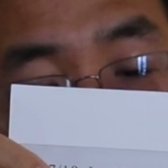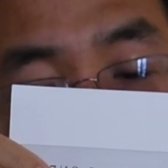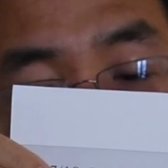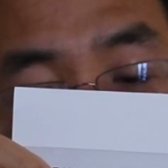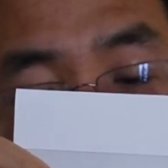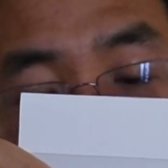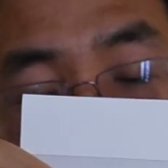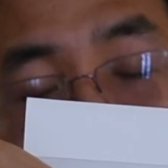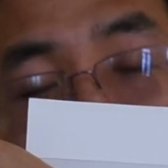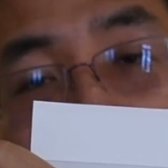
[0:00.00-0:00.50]

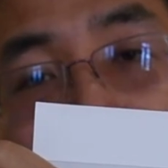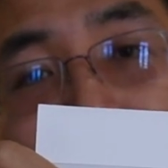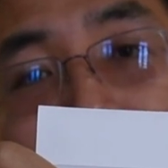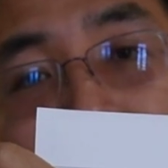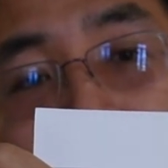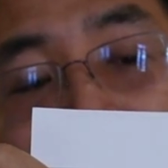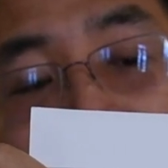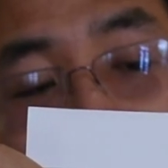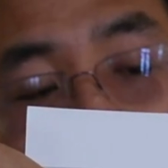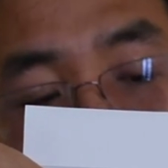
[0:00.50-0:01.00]
his best
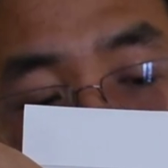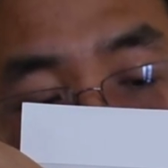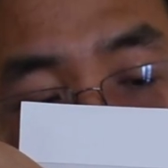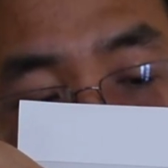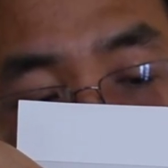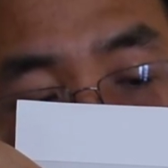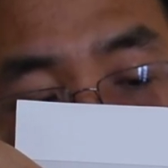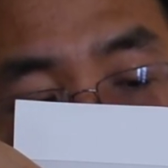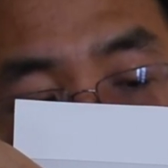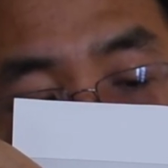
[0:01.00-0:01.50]
friend.
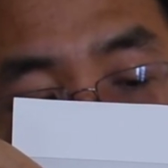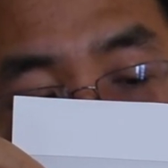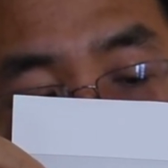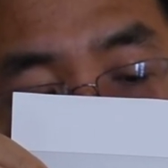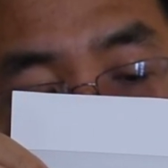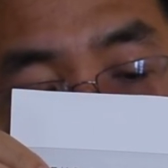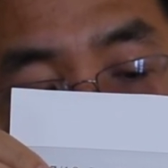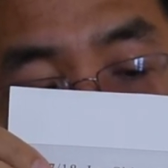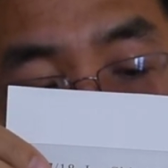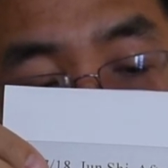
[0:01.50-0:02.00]

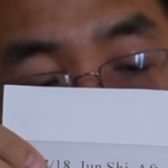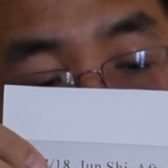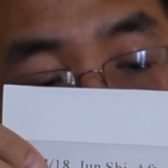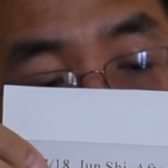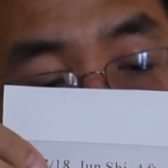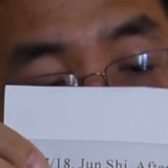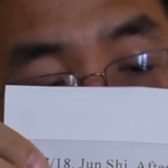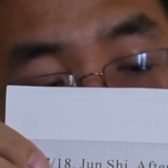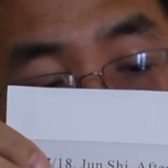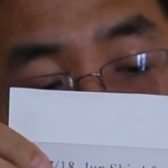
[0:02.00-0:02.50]

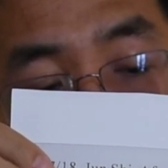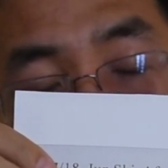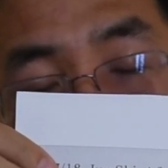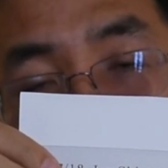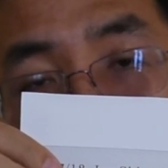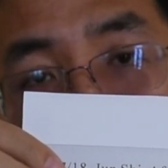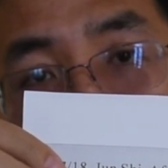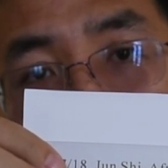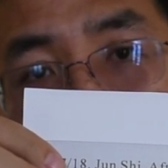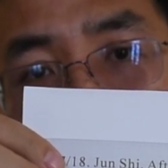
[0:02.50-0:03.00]
This
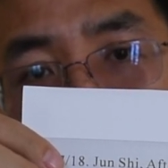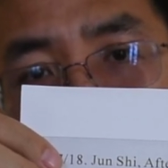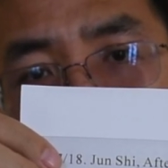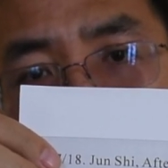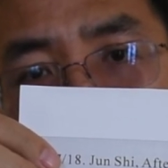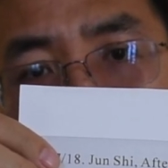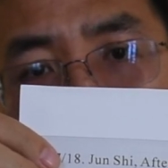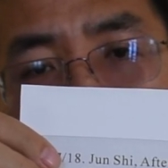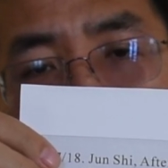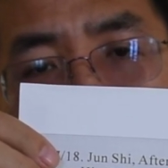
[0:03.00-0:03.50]

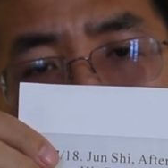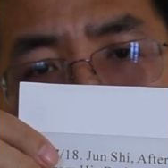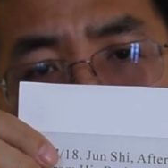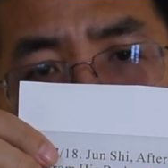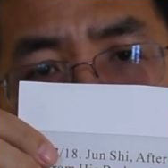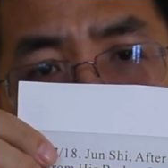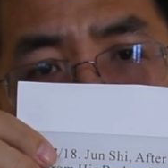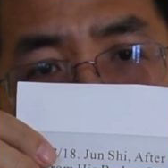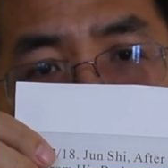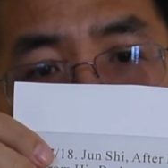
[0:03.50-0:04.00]
boy's
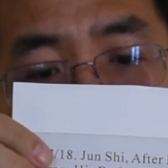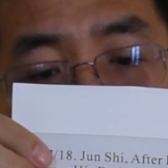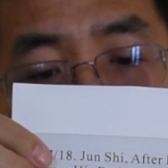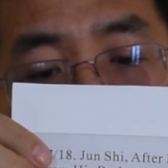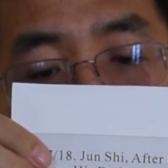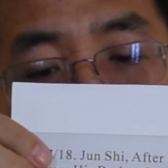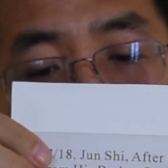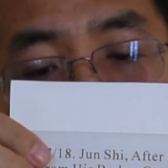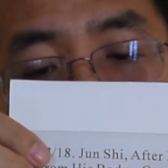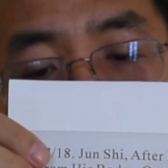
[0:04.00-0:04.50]

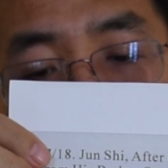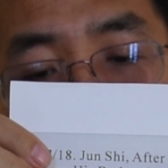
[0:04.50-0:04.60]
father